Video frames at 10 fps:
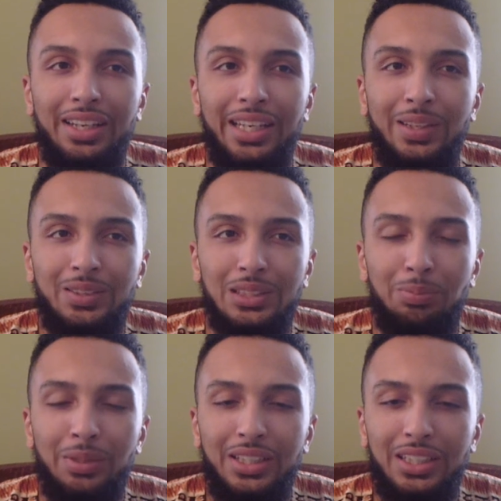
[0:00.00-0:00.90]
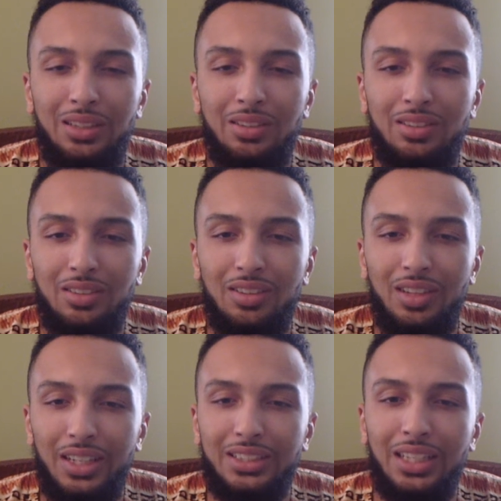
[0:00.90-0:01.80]
He's just being,
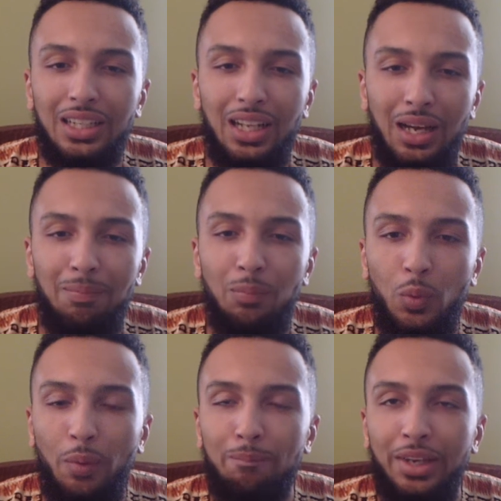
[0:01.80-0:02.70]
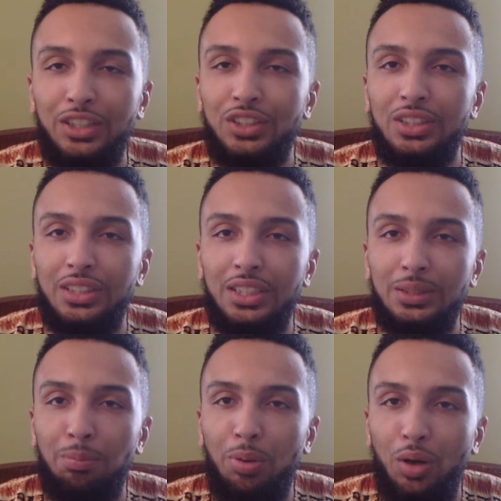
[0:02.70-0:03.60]
like I said, a lot more measured in his
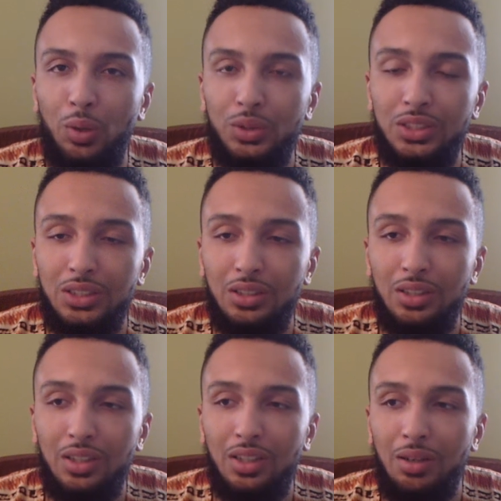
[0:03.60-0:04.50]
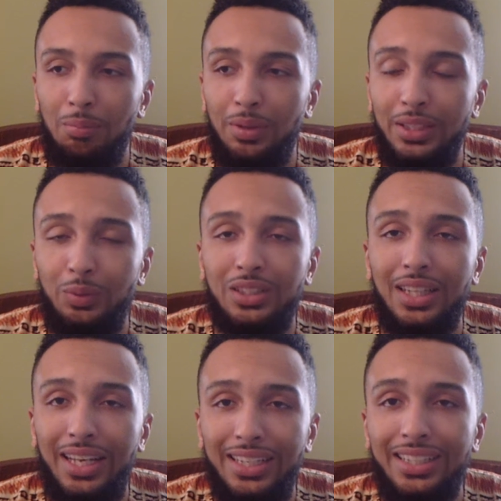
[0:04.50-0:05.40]
approach, but he was
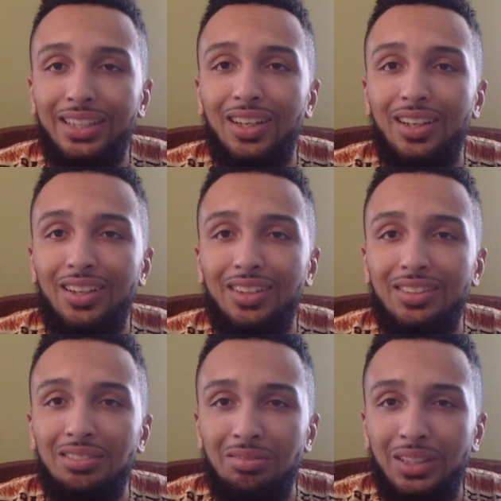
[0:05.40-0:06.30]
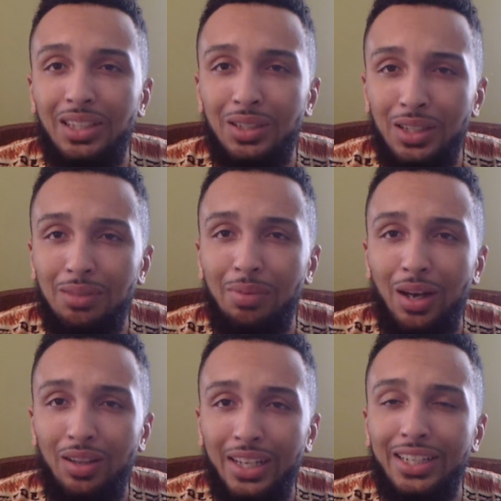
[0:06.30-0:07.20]
landing a good
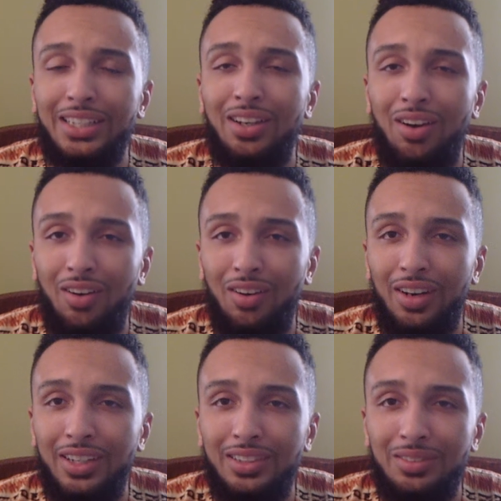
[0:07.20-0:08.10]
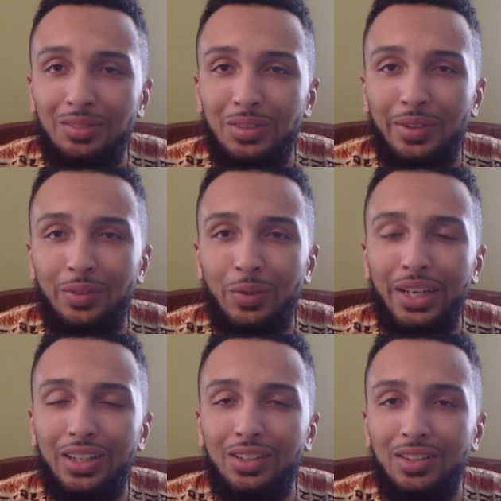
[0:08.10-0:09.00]
amount, landing hard,
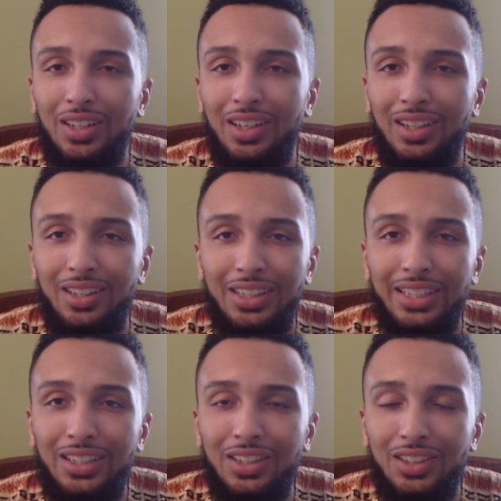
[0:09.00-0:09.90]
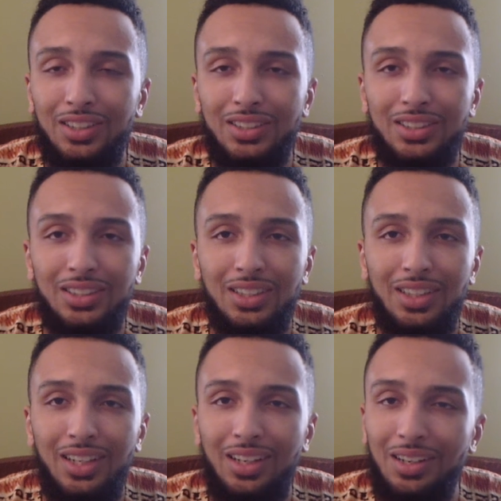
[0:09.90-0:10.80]
great lead hooks,
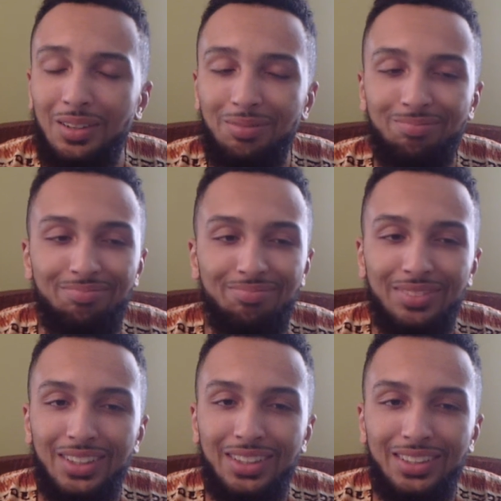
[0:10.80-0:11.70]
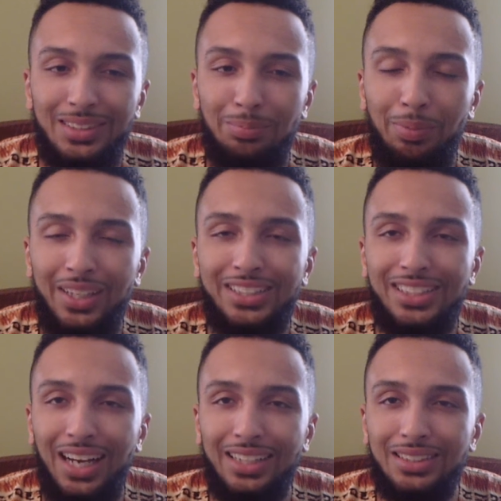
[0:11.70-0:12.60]
just big
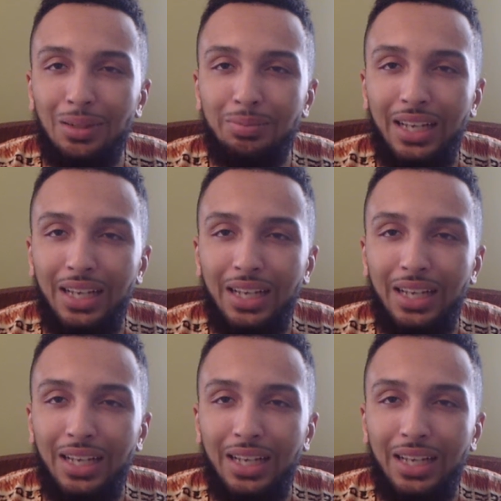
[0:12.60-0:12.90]
shots up